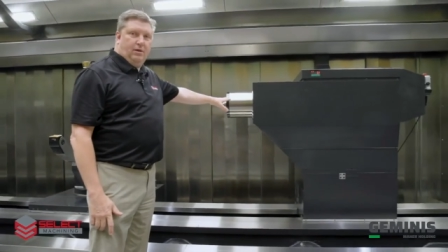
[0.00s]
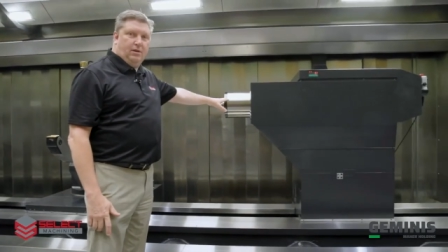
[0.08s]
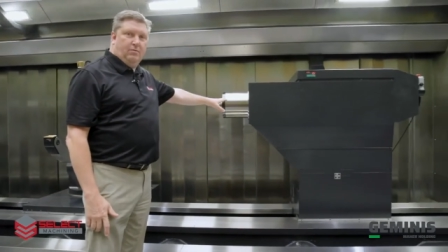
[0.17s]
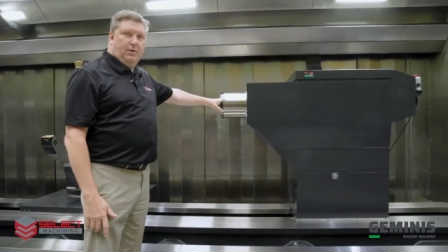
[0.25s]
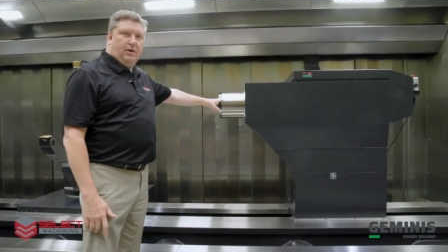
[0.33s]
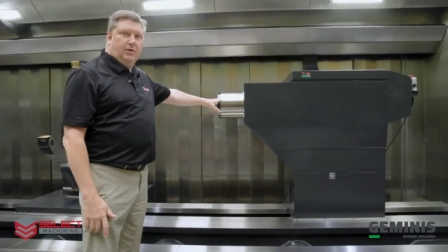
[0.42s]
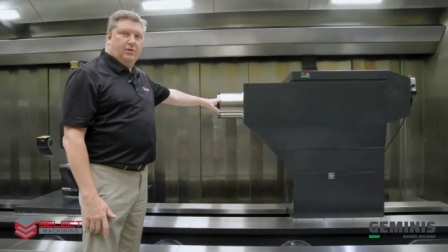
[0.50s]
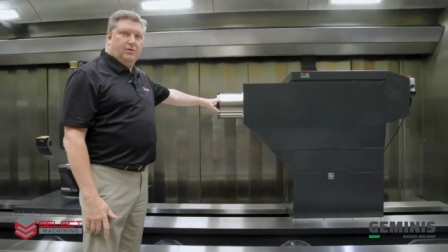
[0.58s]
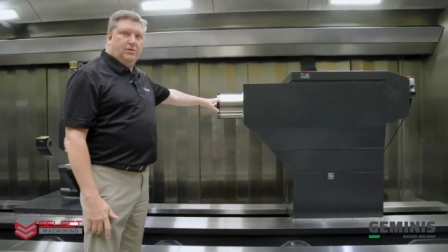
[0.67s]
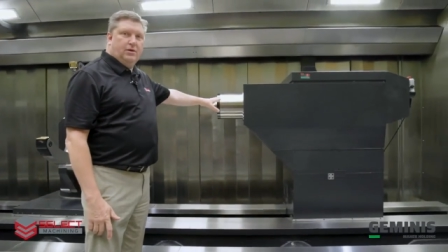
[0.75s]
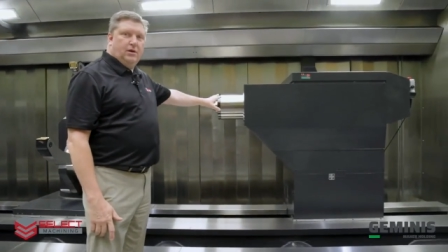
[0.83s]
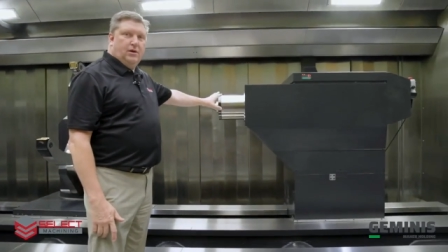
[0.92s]

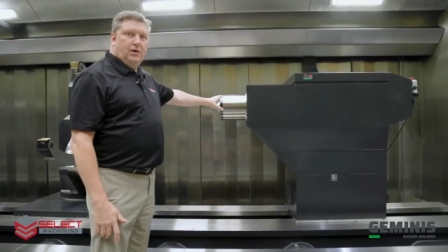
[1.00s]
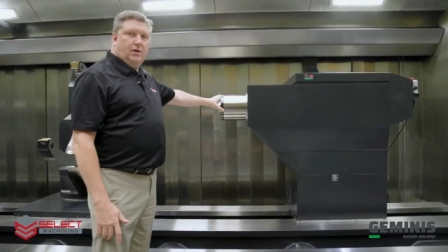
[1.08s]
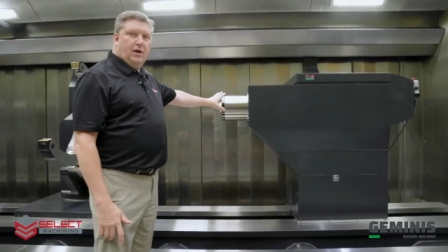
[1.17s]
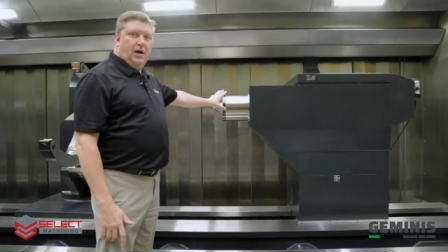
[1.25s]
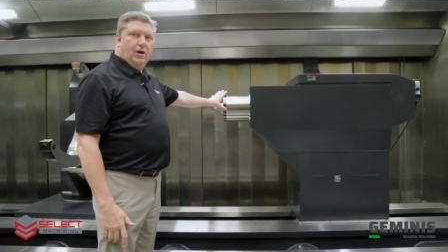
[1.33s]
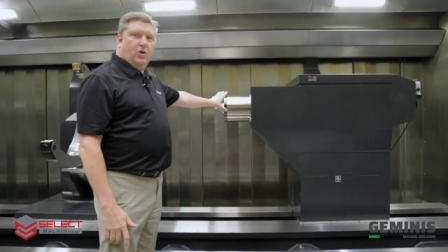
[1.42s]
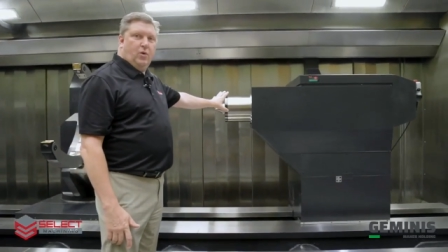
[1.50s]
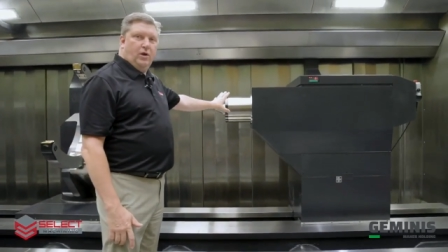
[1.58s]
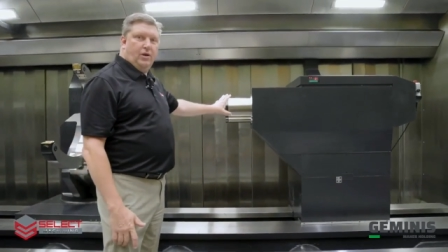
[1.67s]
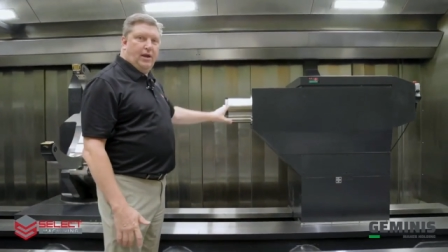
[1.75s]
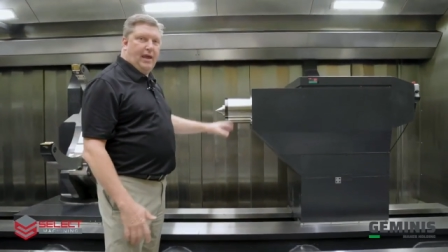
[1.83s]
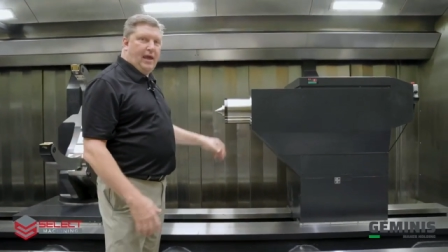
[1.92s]
millimeter uh,
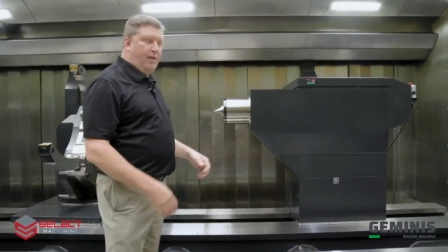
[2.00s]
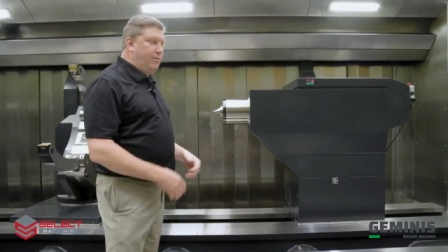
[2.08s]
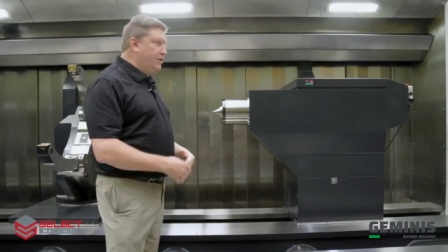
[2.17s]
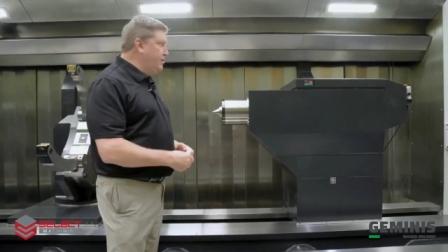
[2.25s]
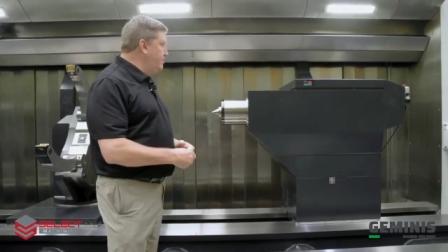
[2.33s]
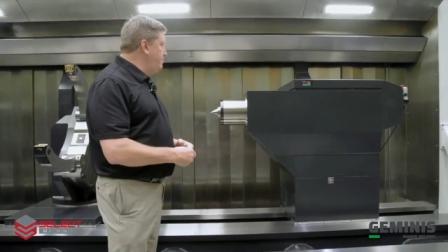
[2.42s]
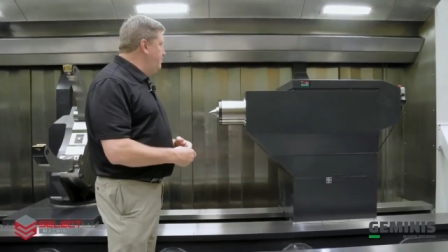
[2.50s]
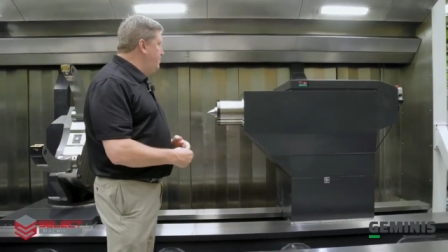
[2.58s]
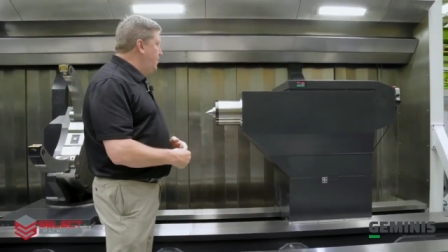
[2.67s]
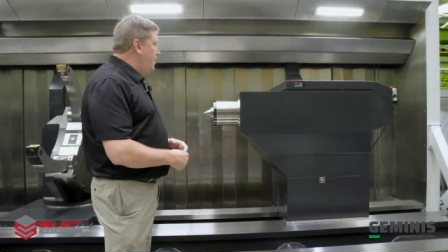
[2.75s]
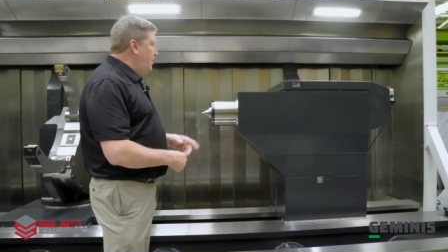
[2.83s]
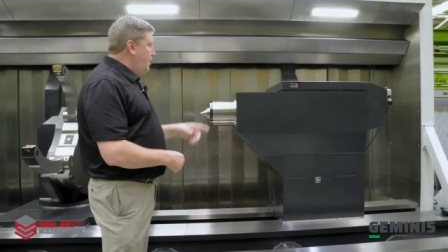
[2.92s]
quill diameter.
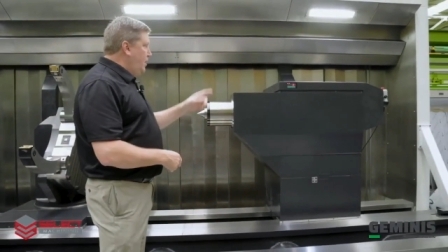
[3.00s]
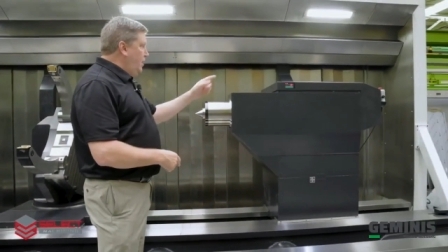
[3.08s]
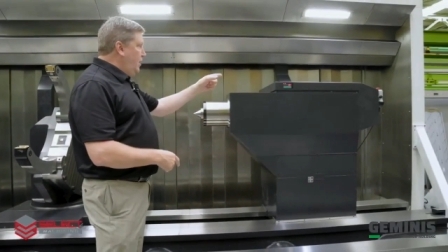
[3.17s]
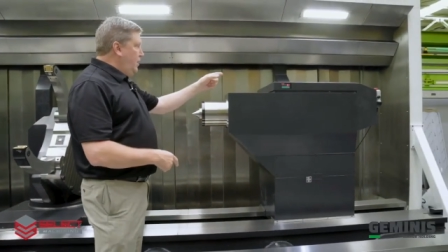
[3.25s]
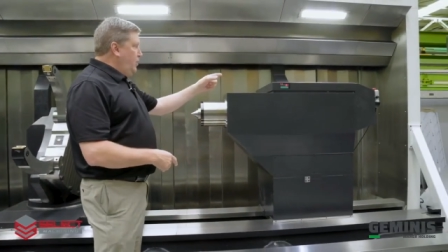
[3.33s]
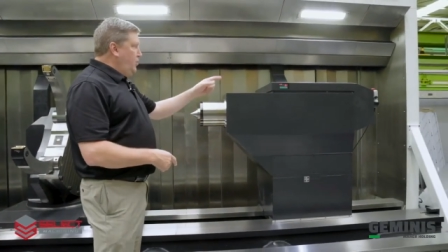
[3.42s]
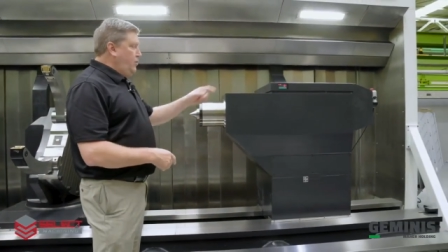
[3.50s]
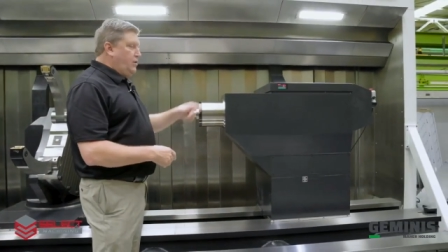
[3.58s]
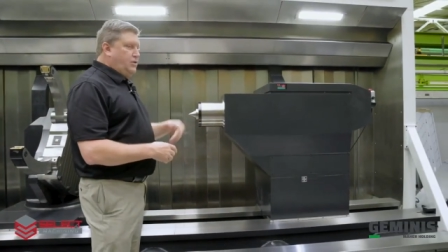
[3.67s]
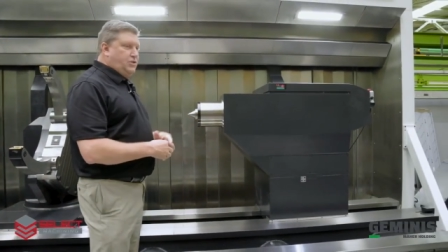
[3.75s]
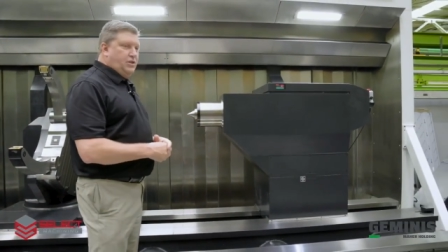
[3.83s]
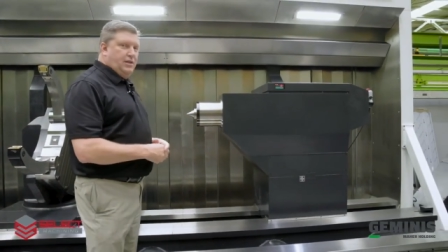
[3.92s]
You
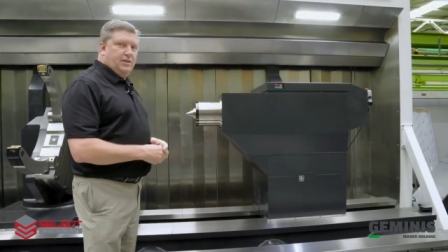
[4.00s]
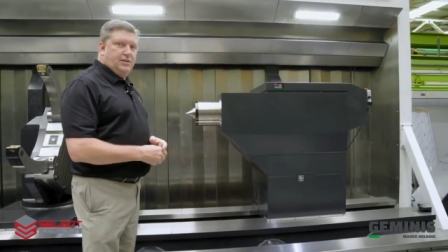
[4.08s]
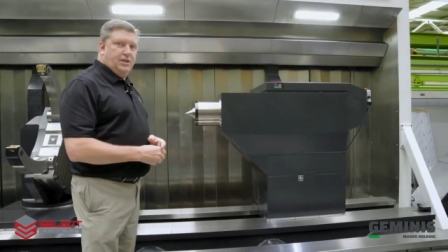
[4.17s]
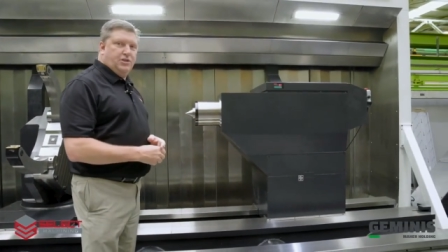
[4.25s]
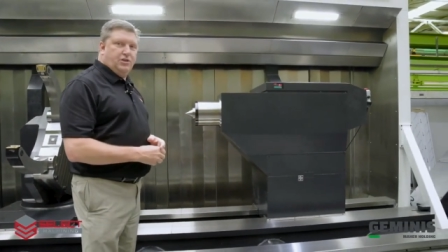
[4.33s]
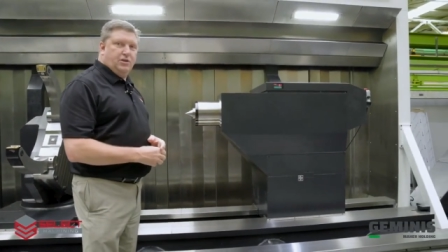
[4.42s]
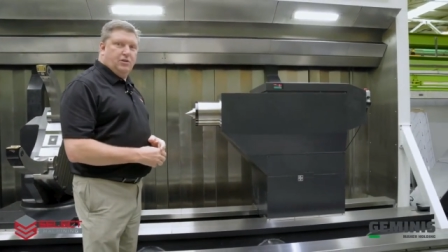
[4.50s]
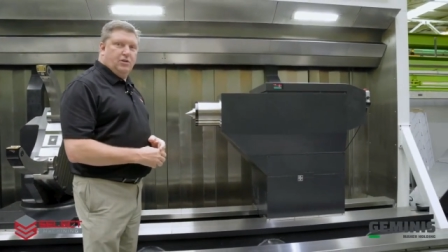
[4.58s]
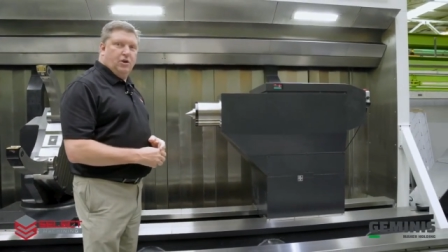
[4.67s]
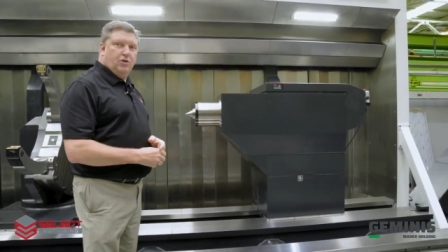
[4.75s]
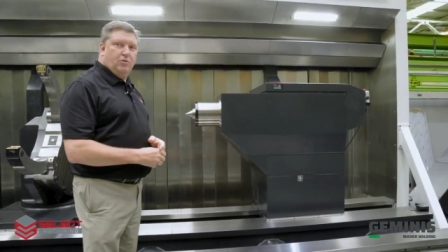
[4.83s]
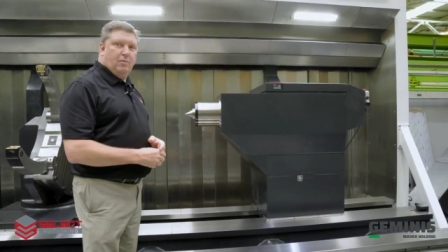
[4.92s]
can see the digital
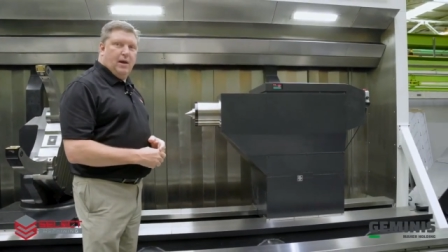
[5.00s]
load